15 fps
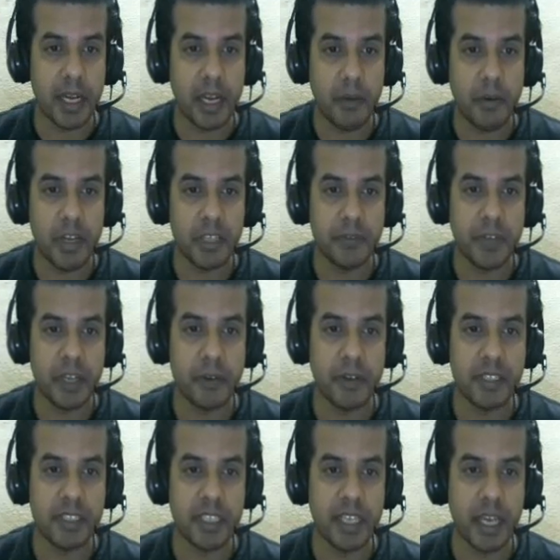Now what is
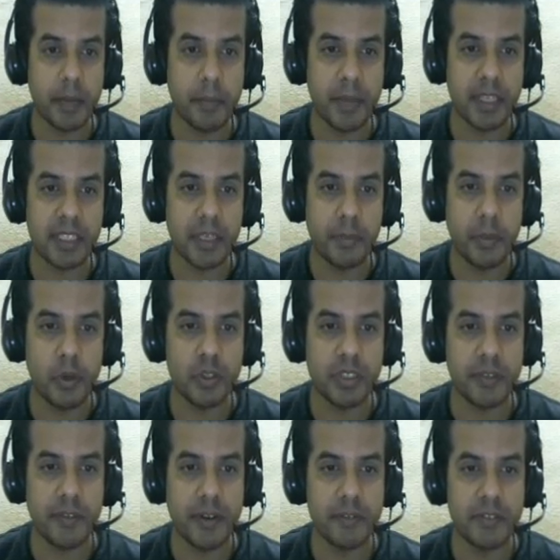frequency capping? Suppose
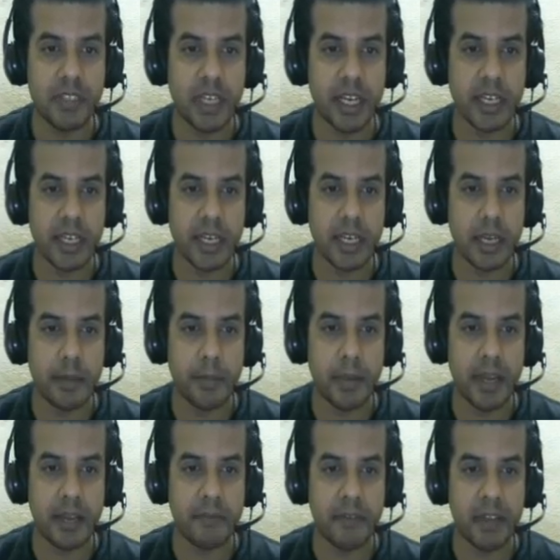if I've selected
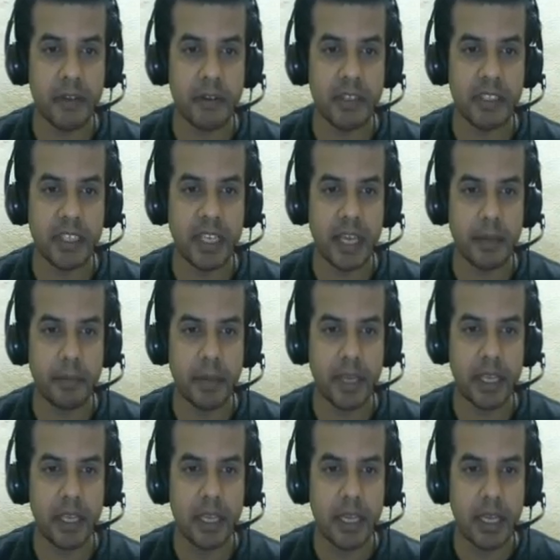apply frequency
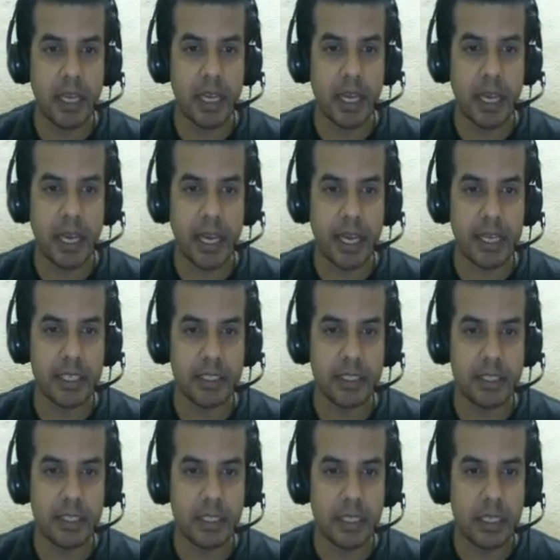capping
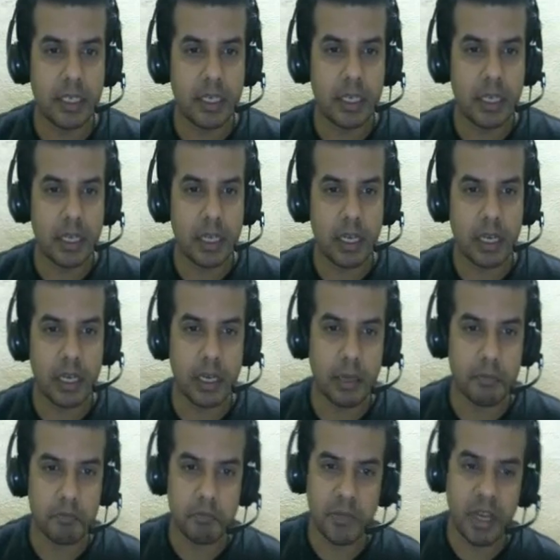as
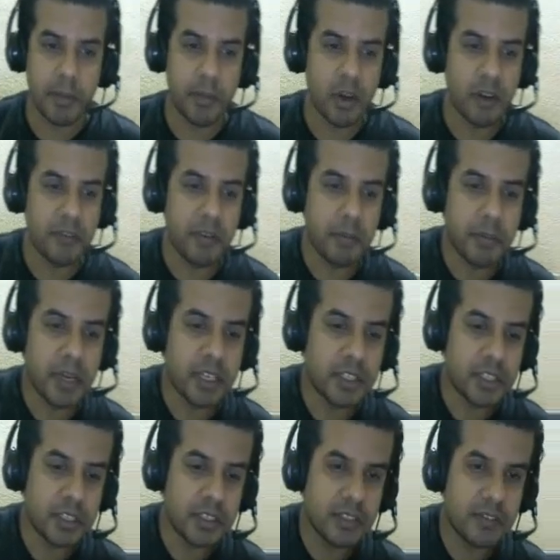number of
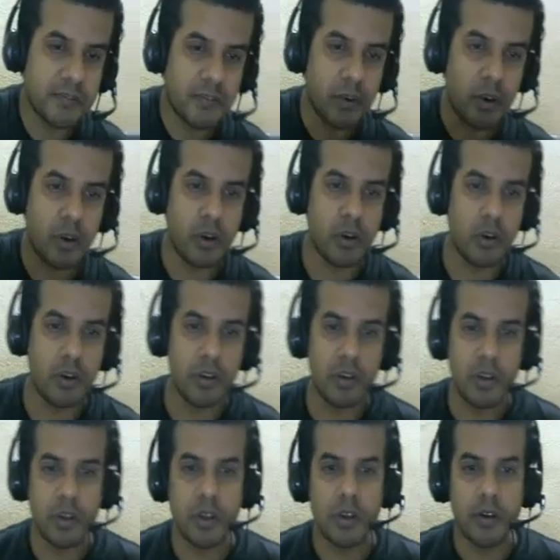impressions
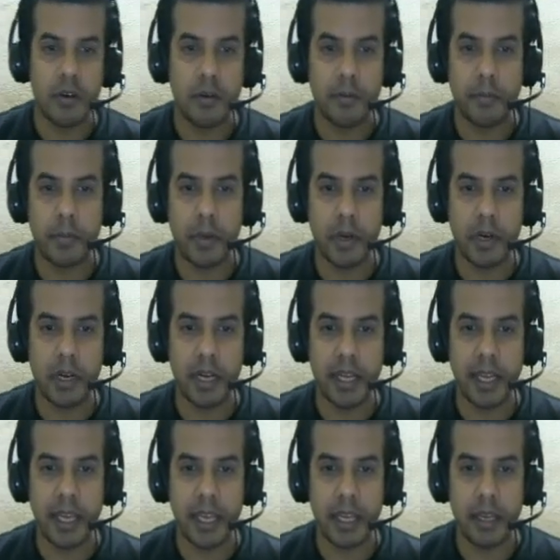per
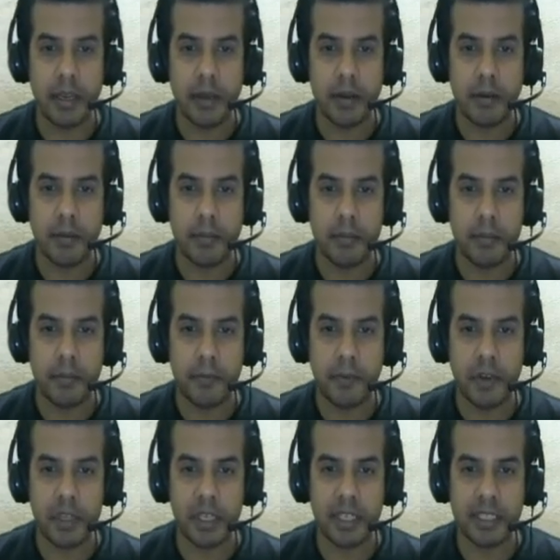day
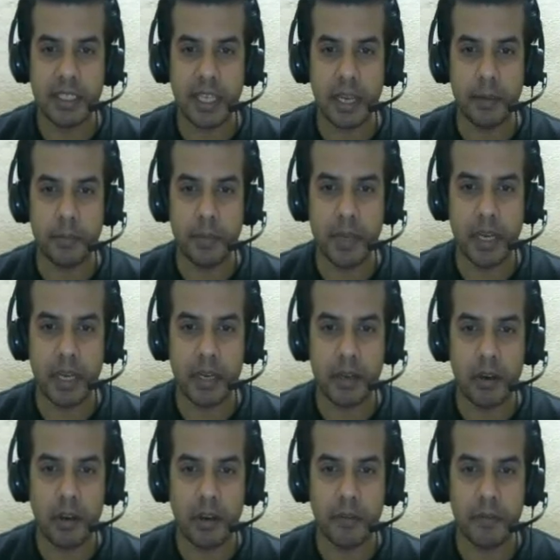for this
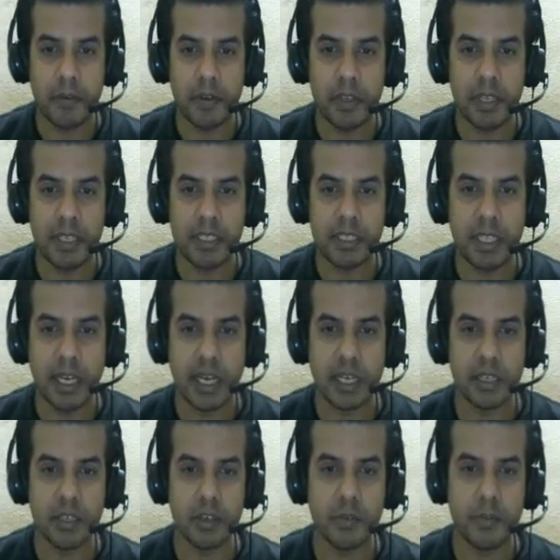campaign or for this
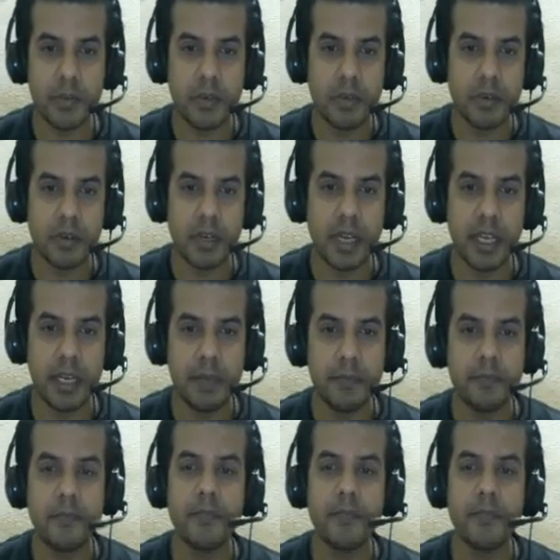ad group, right?